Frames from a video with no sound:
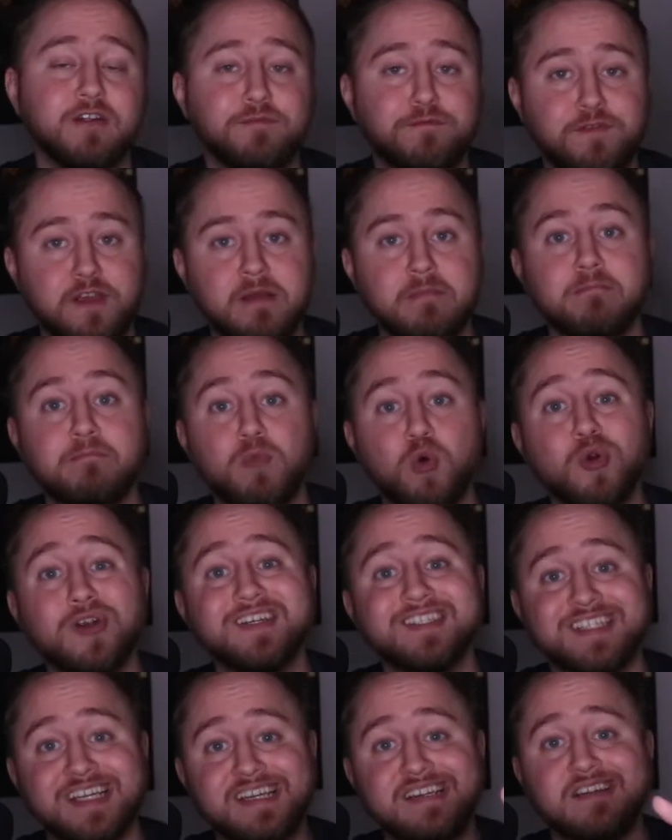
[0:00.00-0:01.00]
fit more
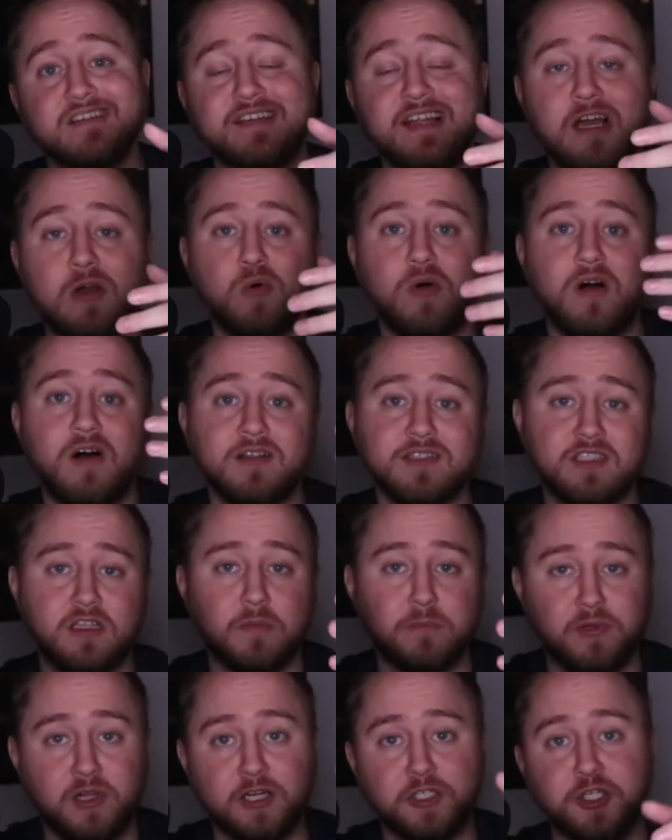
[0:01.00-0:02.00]
data now onto the
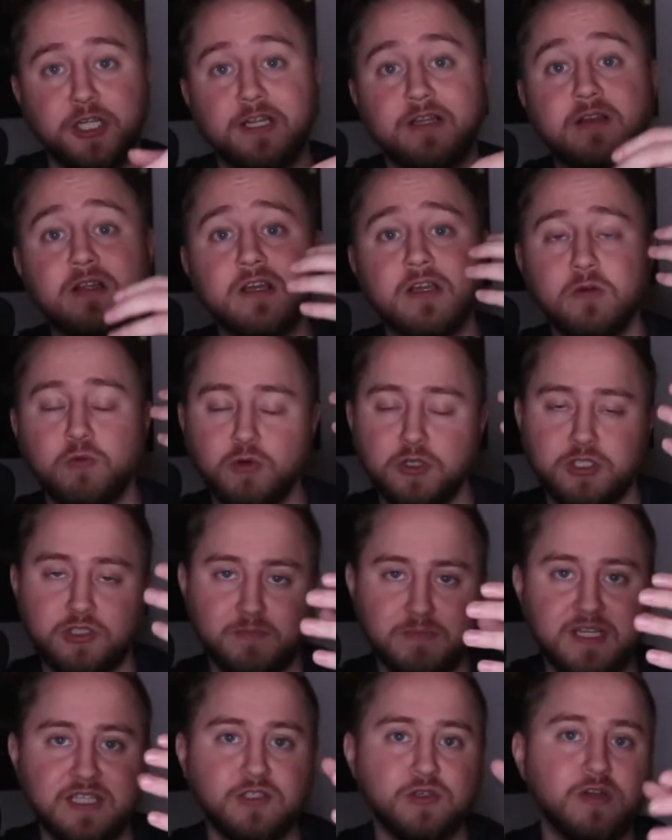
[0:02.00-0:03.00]
blockchain, which
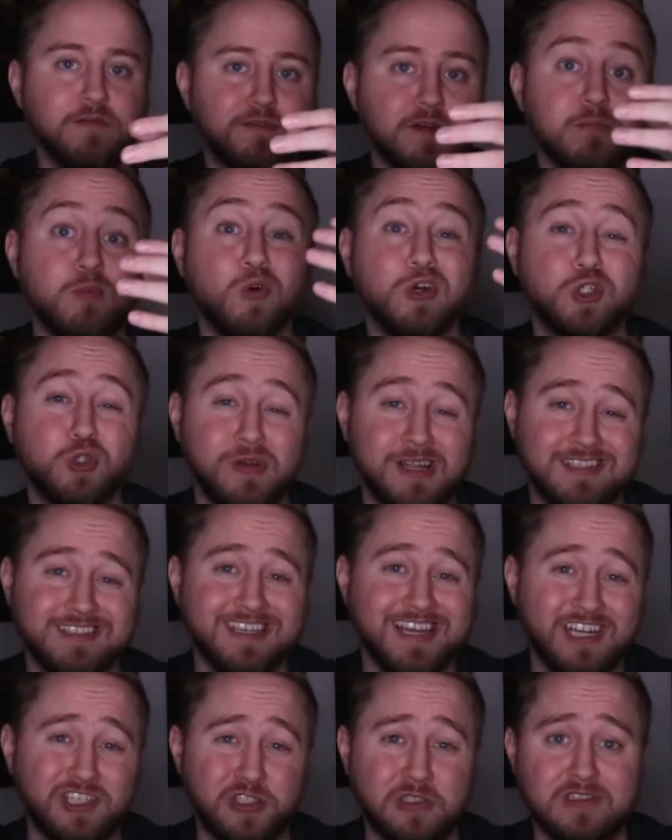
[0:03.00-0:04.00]
means you can fit more
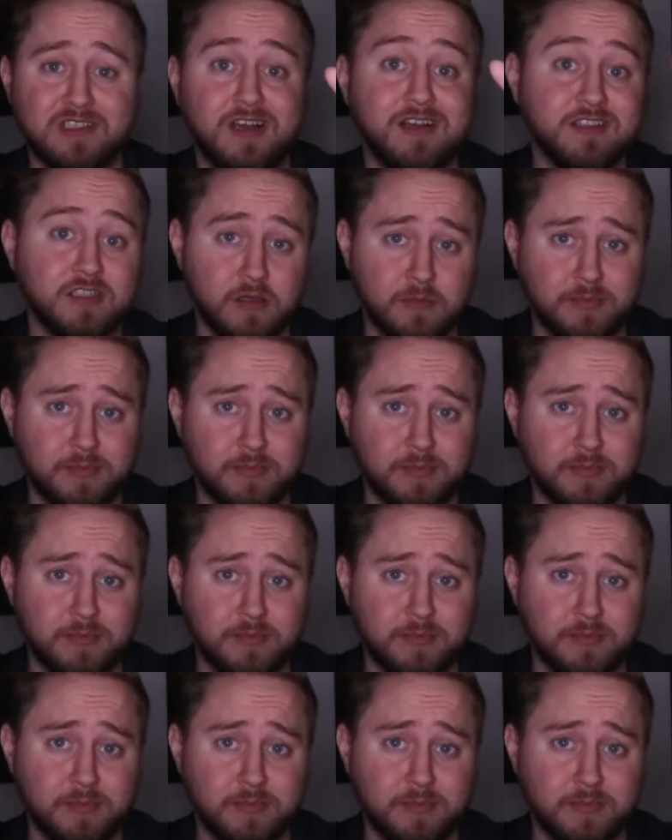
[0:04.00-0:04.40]
transactions onto the